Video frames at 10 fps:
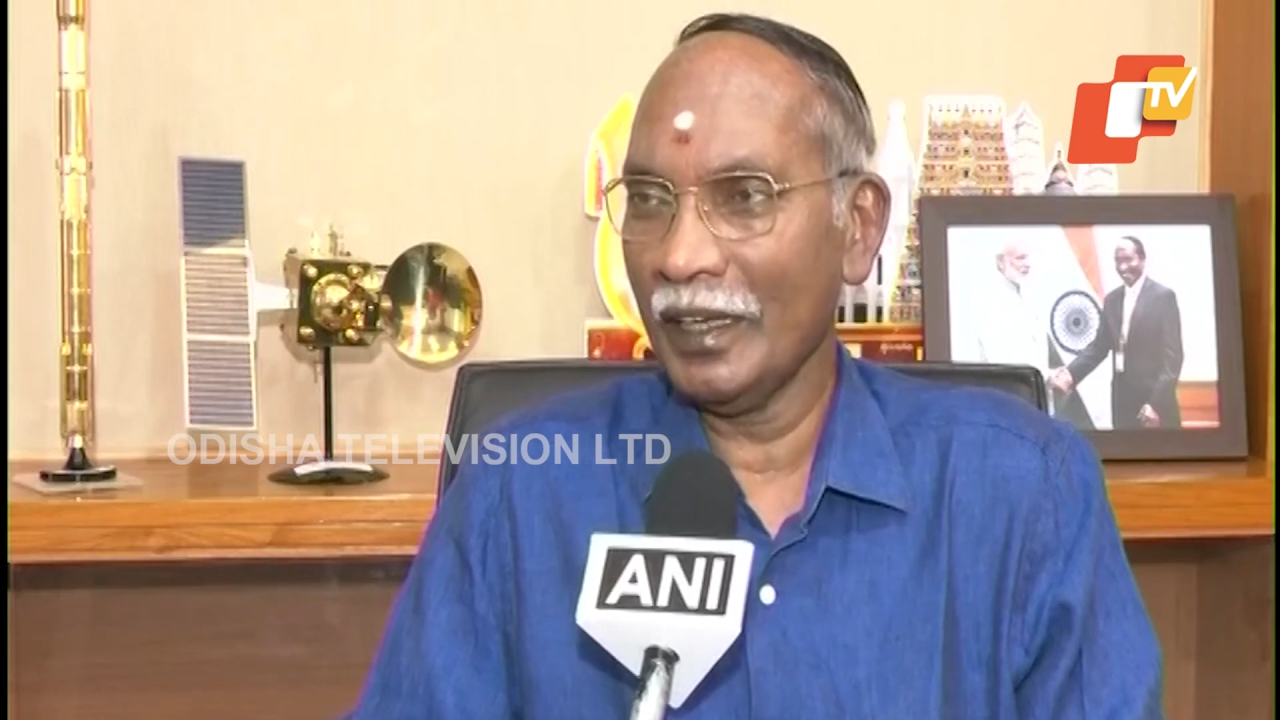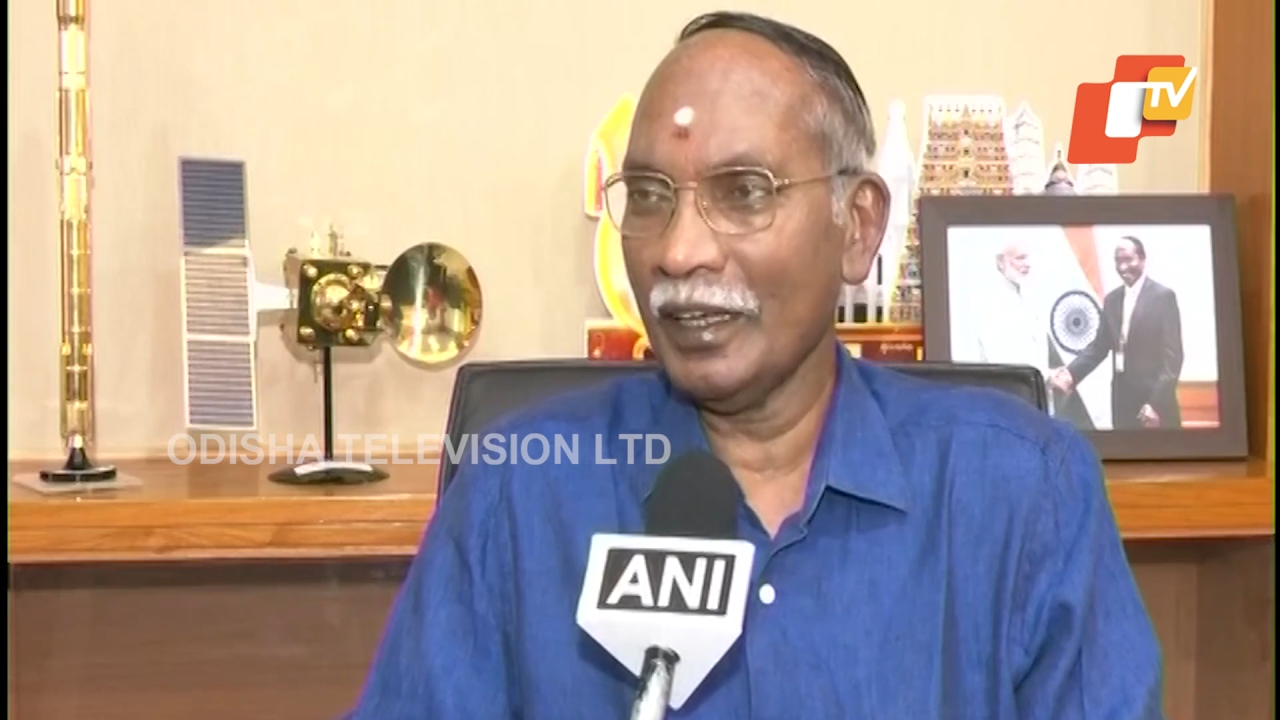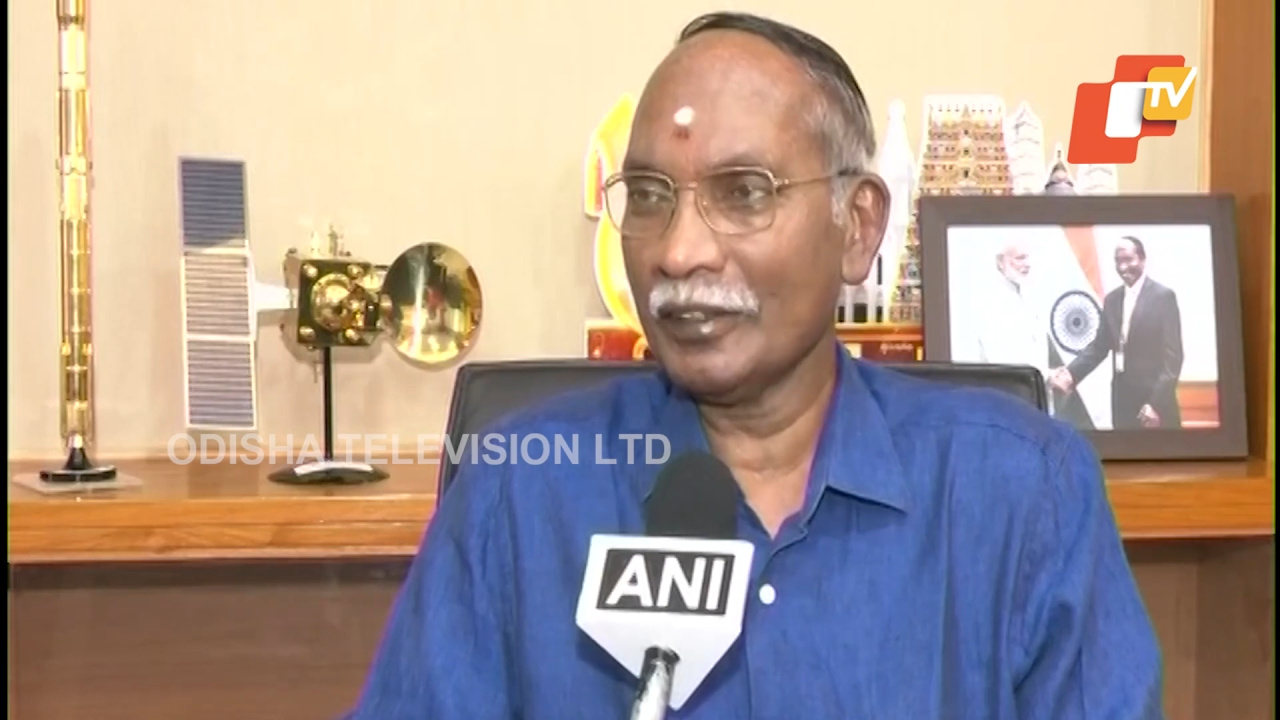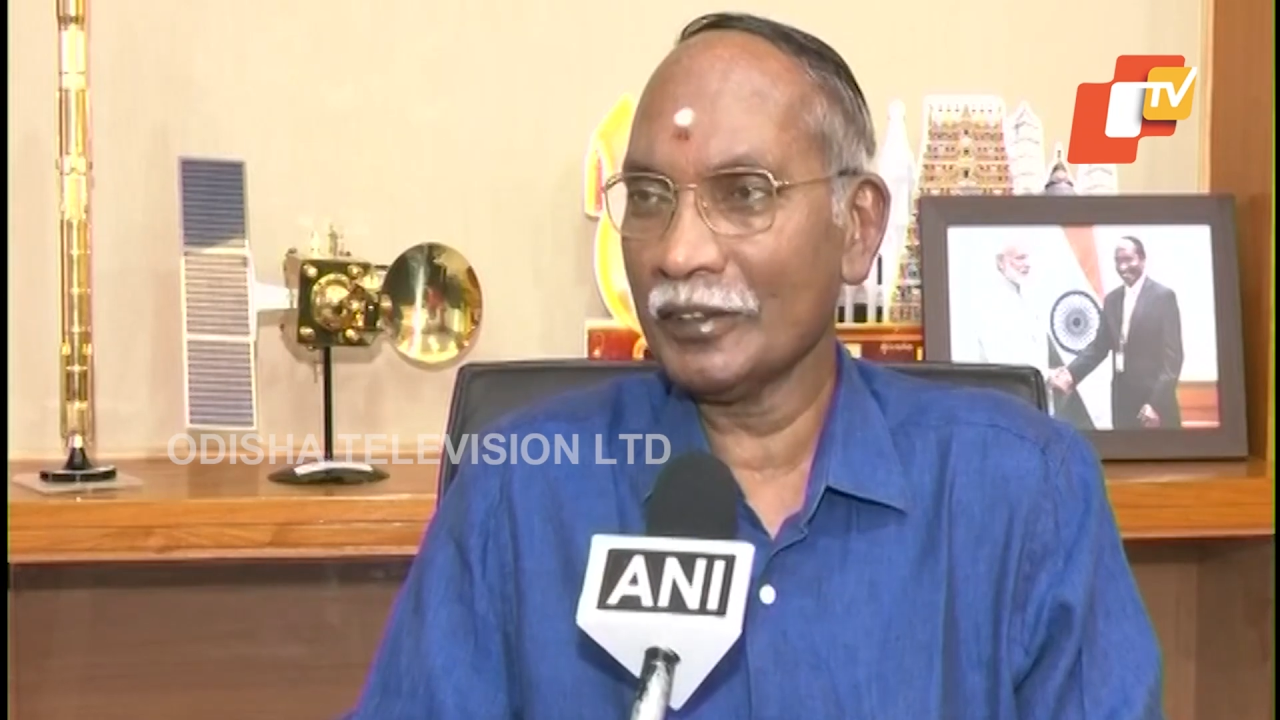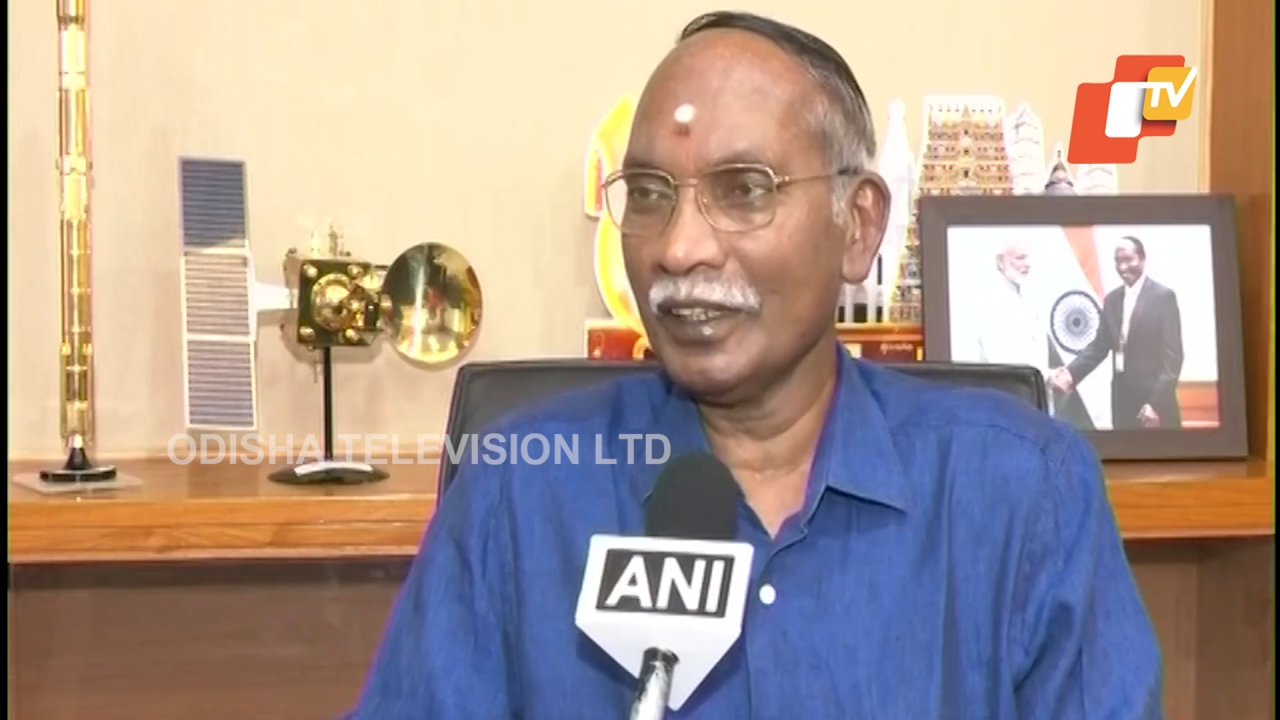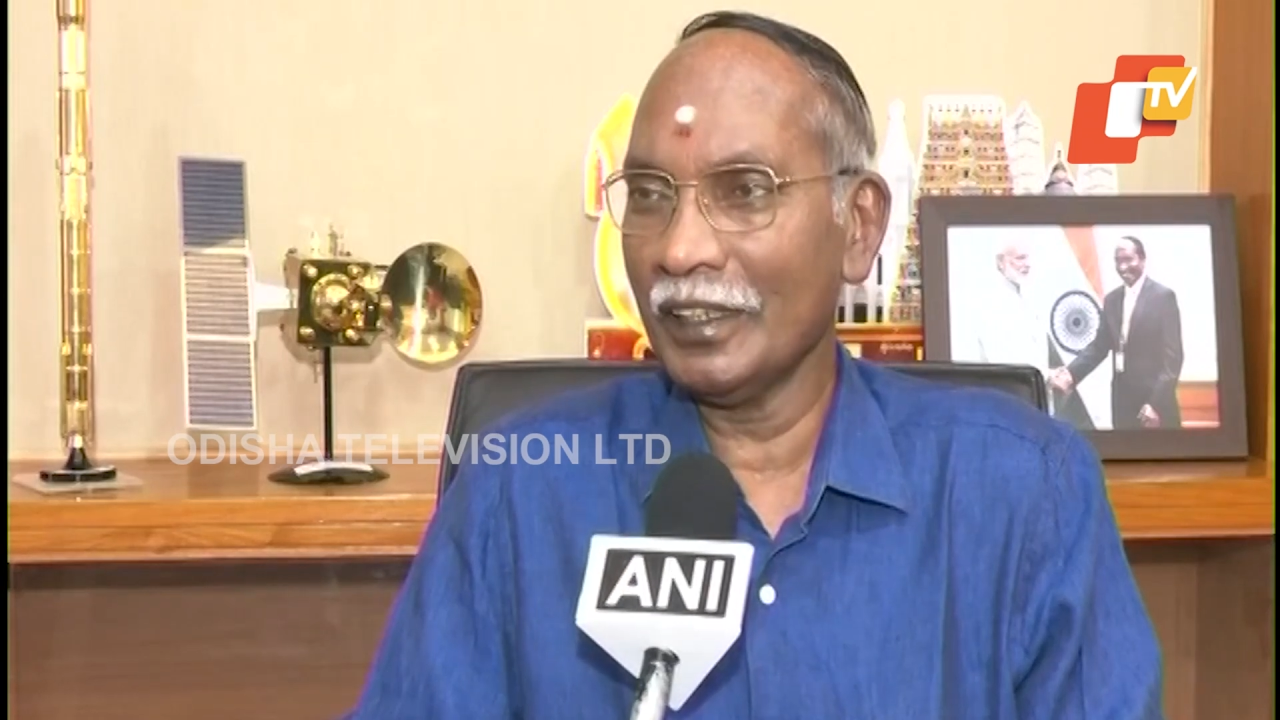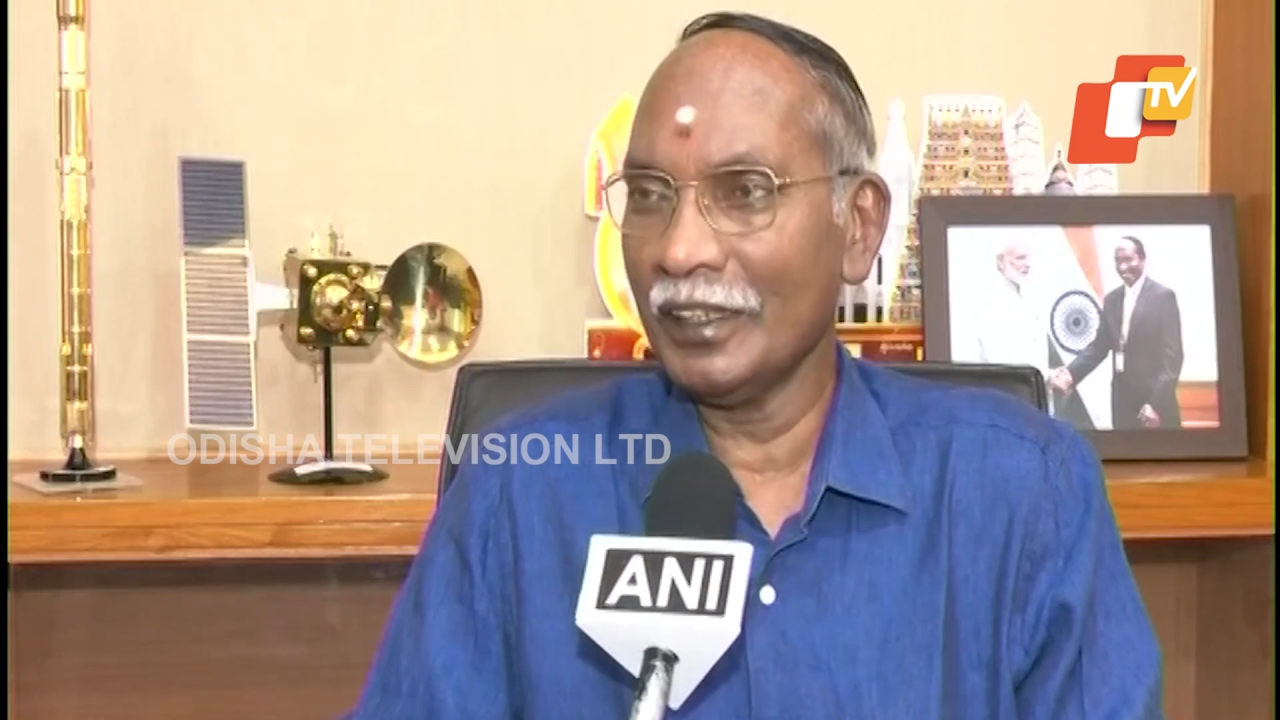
I also